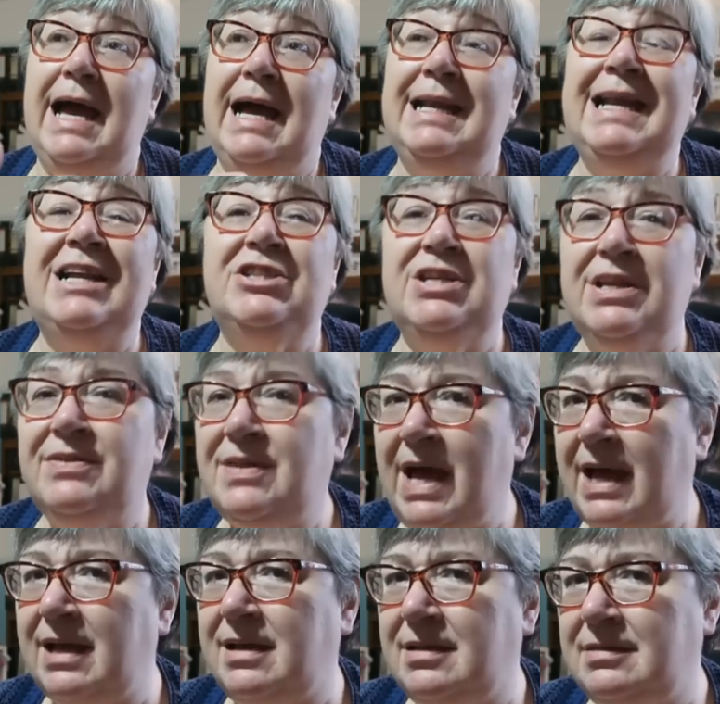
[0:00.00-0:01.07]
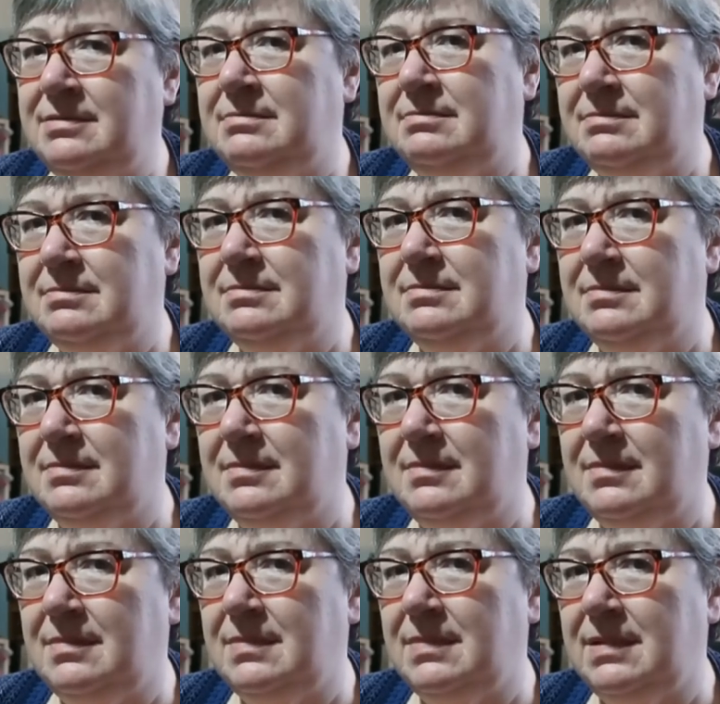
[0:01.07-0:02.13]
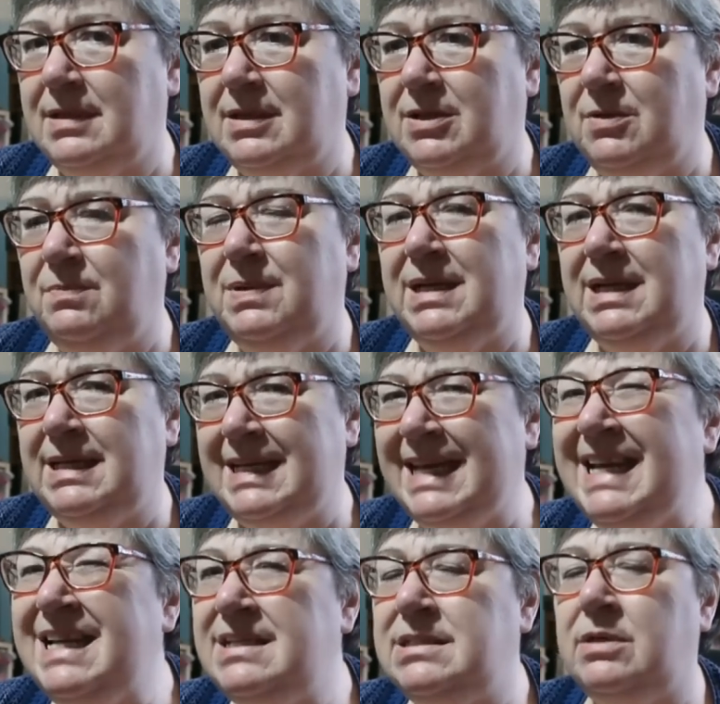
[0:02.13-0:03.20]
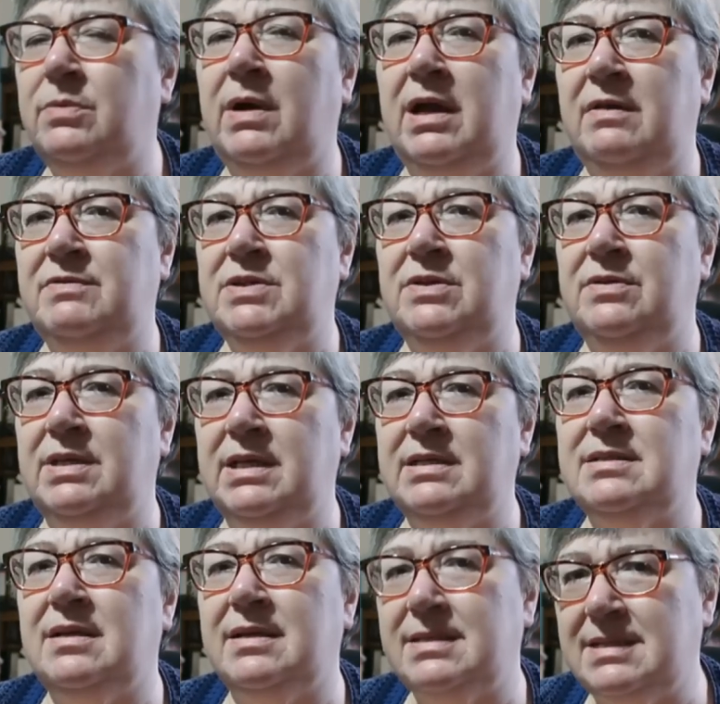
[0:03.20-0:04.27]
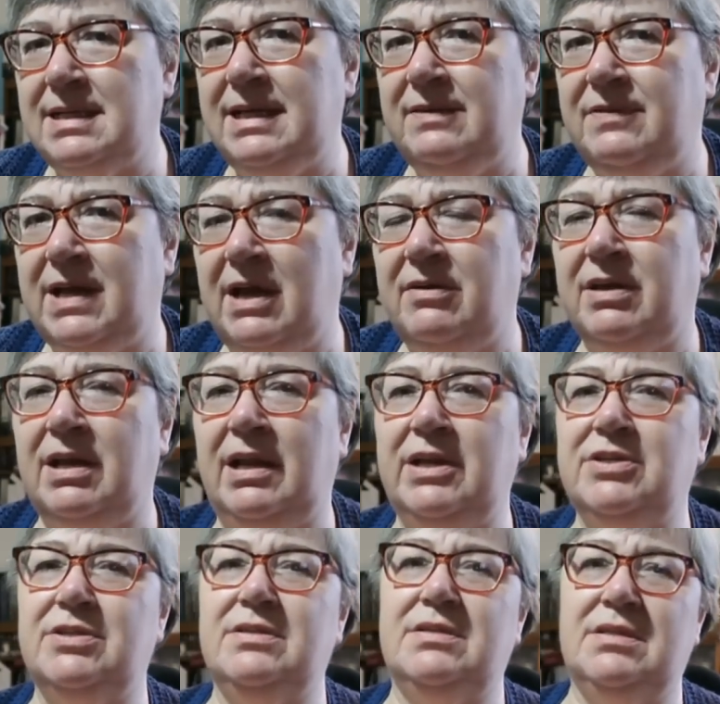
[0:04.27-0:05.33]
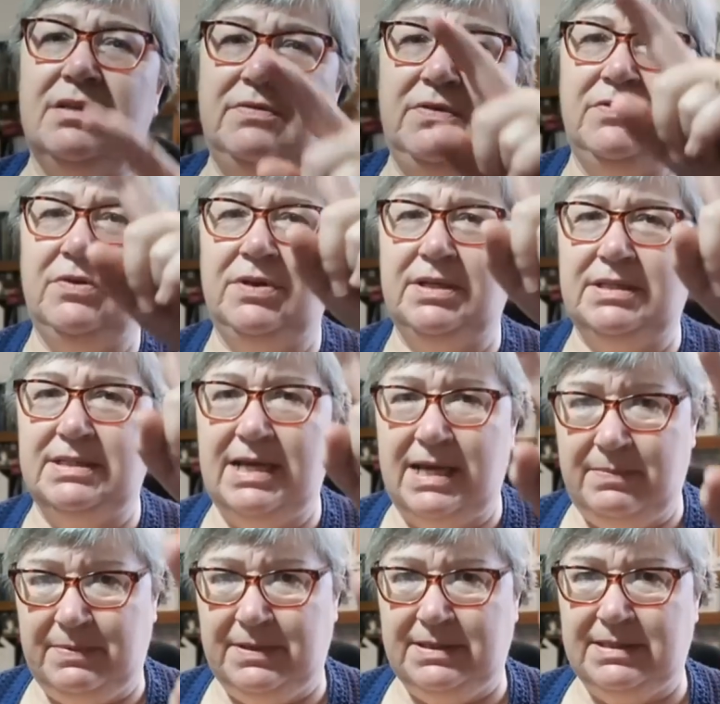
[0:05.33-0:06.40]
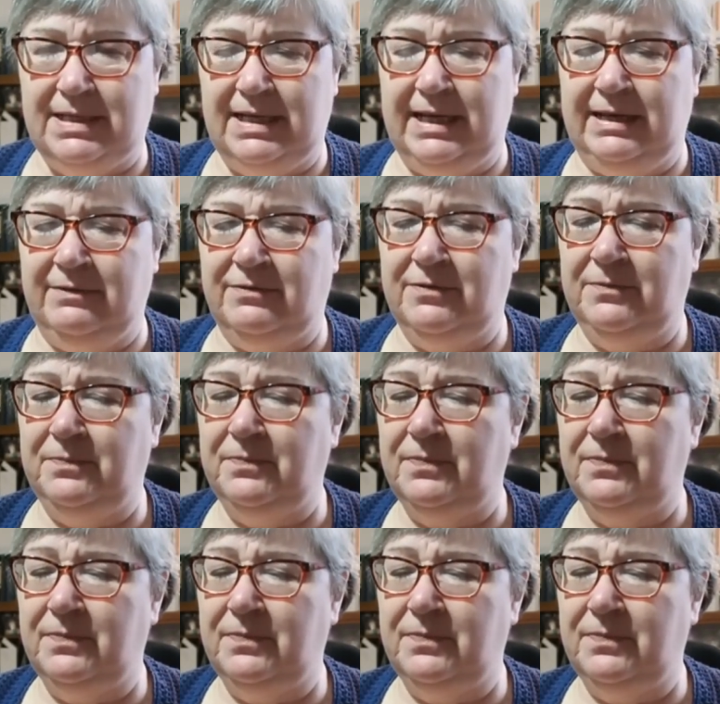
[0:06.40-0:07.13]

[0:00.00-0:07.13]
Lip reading: and actually that can be an easier way of doing things like sleeve calculations. So if you've got a tapered sleeve,